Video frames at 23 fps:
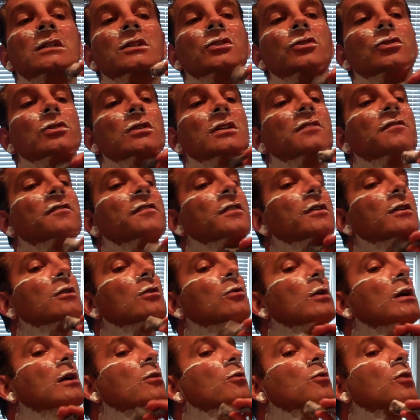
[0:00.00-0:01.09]
You can feel
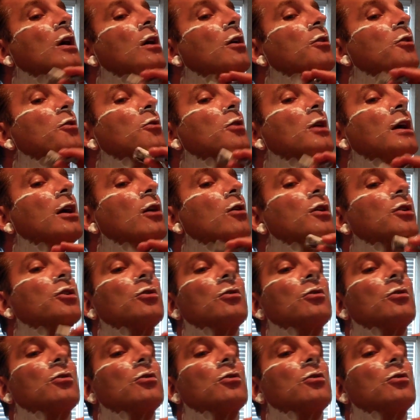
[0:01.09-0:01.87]
around how your hair on